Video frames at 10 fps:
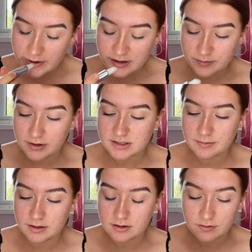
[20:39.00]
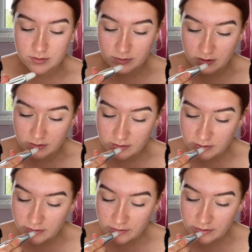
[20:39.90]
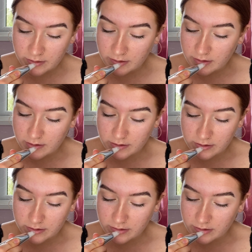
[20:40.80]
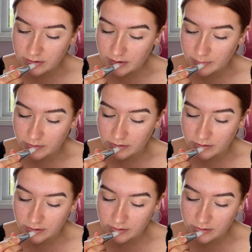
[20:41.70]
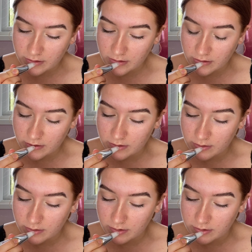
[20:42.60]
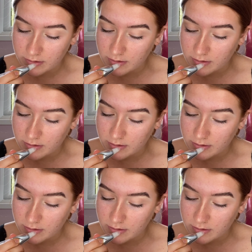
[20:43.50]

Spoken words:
press a bit of the product out and run out of this on